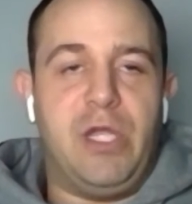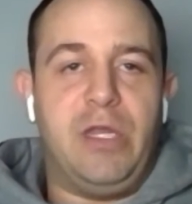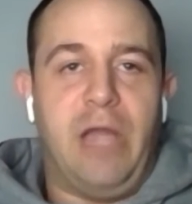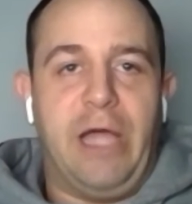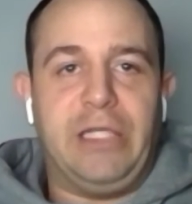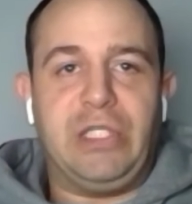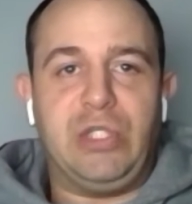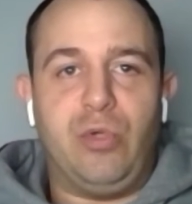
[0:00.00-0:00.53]

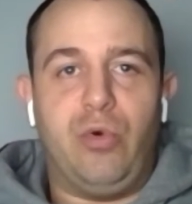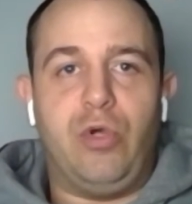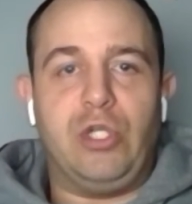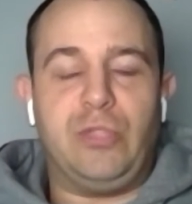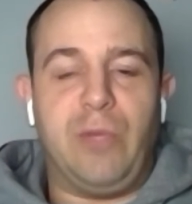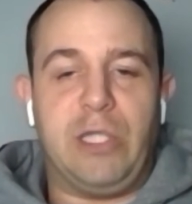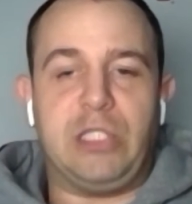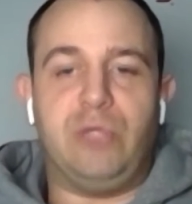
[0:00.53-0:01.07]
nice story,
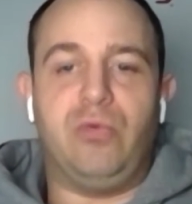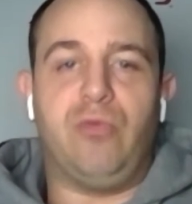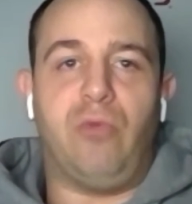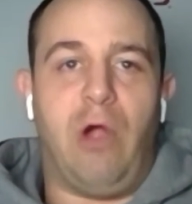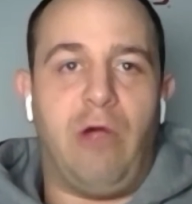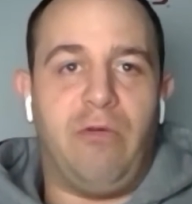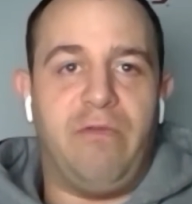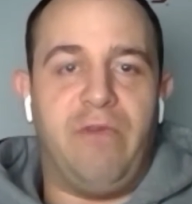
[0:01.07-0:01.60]
especially with
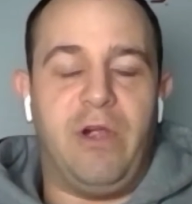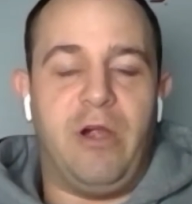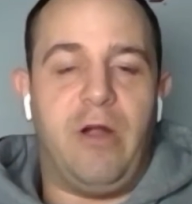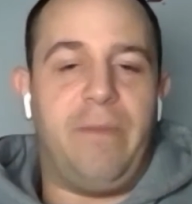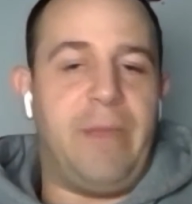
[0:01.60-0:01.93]
Ron Rivera.